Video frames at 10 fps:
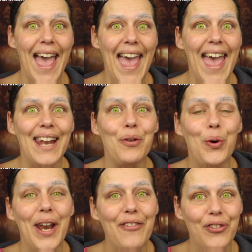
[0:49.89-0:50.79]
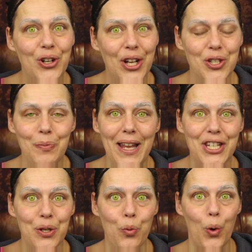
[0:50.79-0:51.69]
And what I forgot to
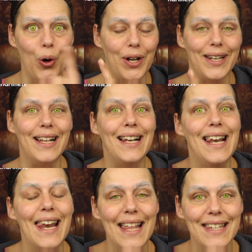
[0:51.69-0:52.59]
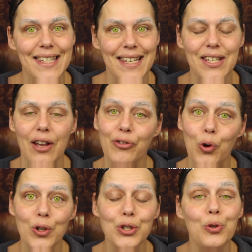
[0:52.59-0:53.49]
mention were the lenses, of
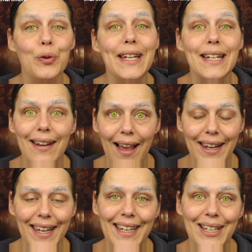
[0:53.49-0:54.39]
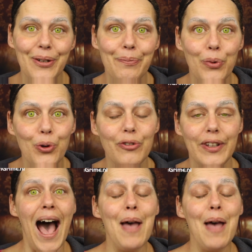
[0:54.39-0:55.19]
course green like in the movie.